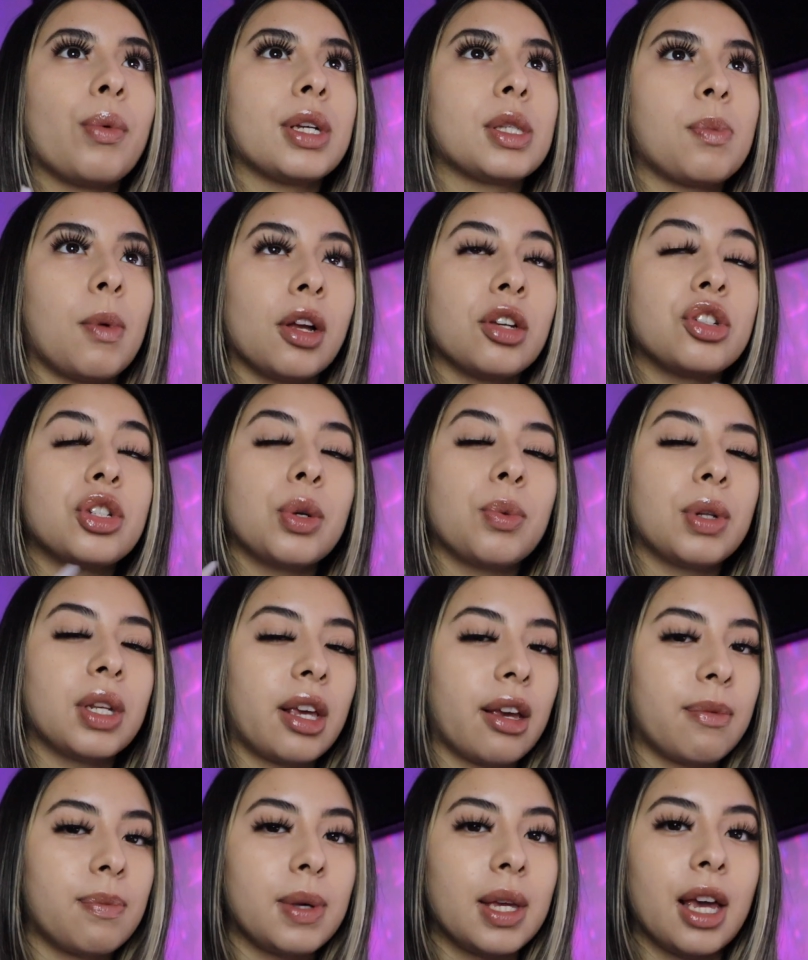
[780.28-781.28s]
response she would
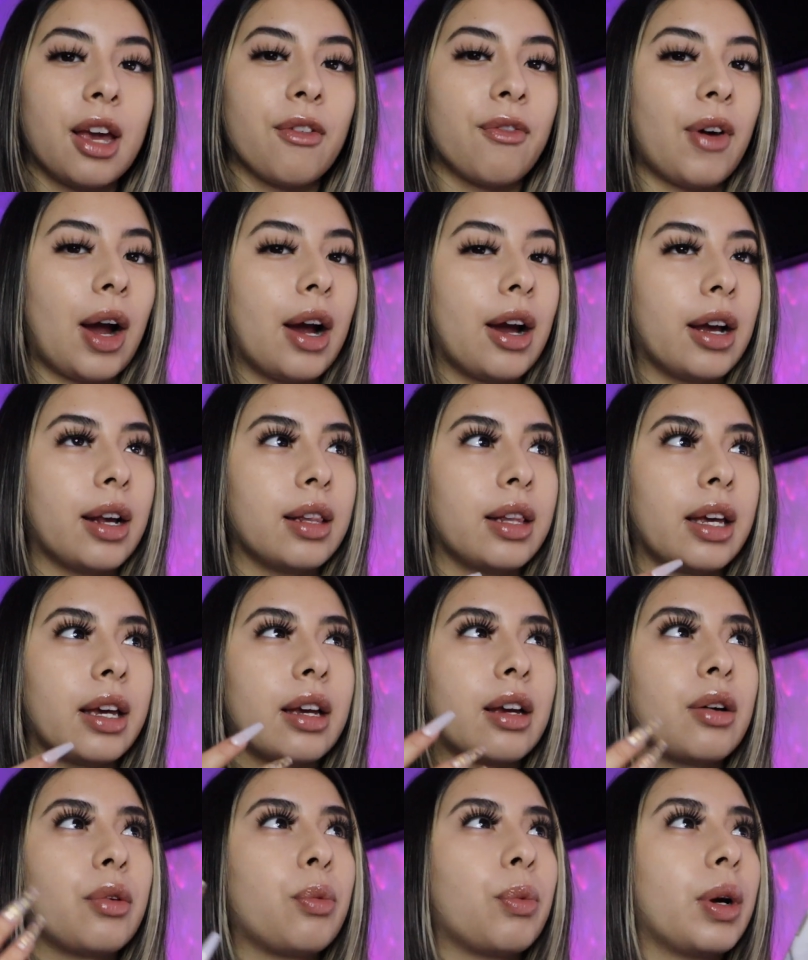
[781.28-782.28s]
give me if I
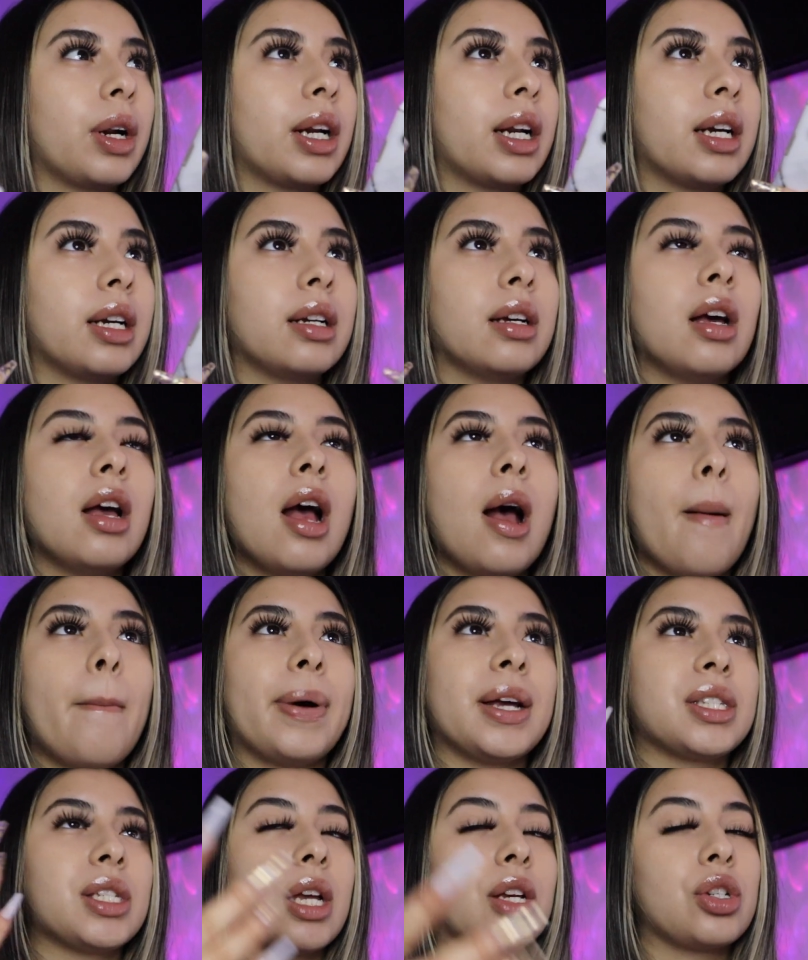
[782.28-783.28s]
like were to
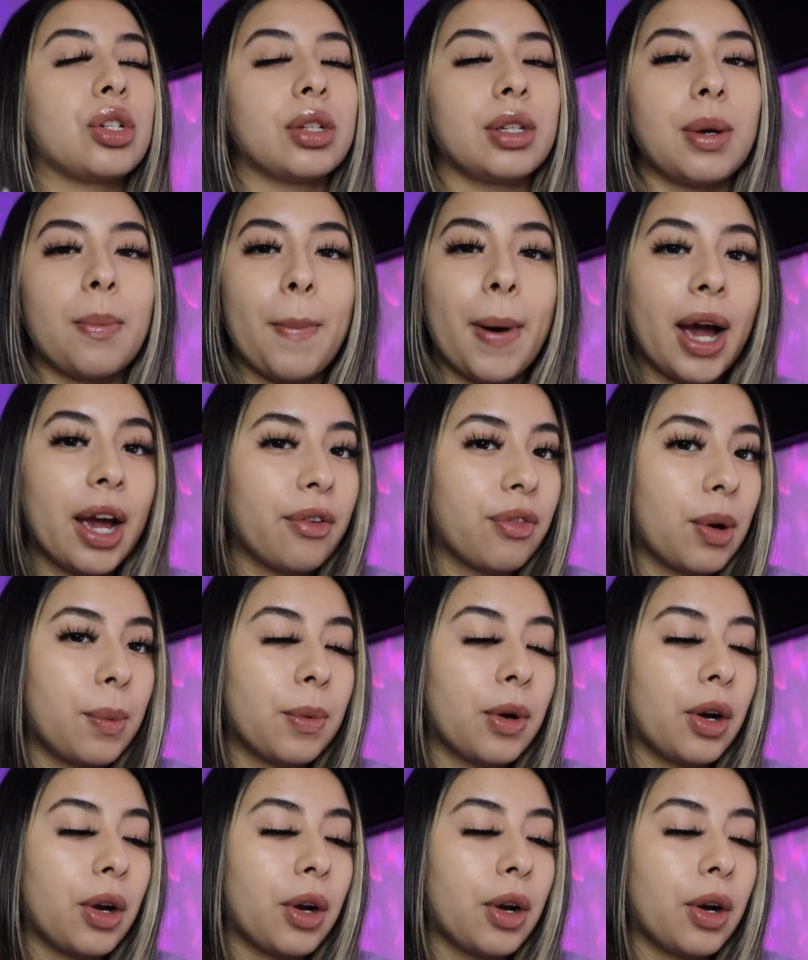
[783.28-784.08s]
potentially buy from